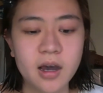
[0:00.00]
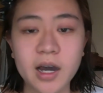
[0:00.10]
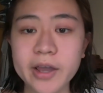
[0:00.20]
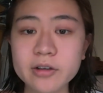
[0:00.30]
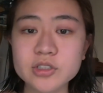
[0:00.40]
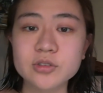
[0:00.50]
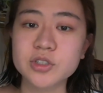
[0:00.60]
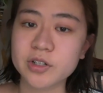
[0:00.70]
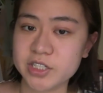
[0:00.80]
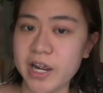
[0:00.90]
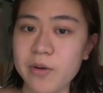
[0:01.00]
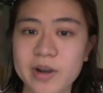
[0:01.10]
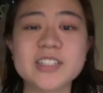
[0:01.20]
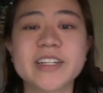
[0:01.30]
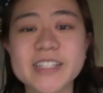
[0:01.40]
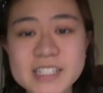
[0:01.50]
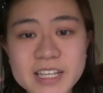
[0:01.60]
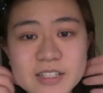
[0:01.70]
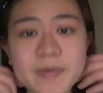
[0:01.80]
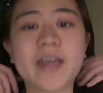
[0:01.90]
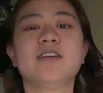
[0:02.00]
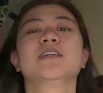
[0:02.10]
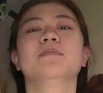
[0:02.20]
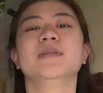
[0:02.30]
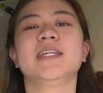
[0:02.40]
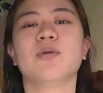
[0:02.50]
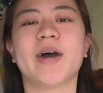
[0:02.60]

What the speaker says: I also took a shower, as you can see, because my hair is completely